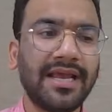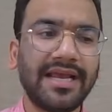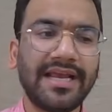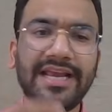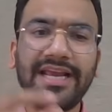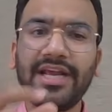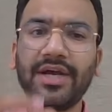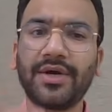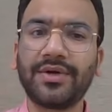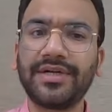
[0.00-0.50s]

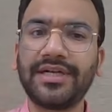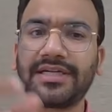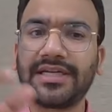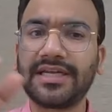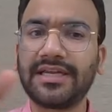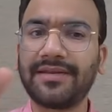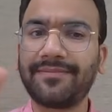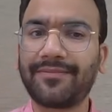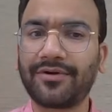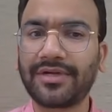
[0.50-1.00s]
e-auditor
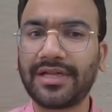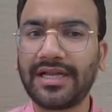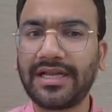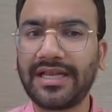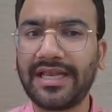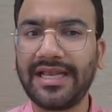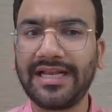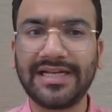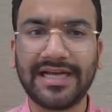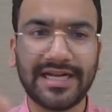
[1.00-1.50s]
report and
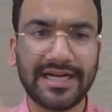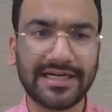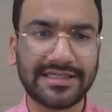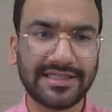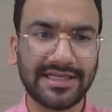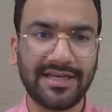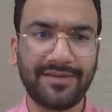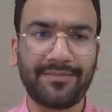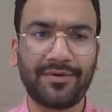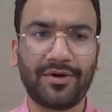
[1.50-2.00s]
e-director
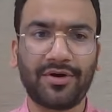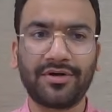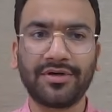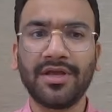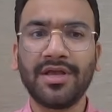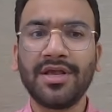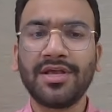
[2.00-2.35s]
report.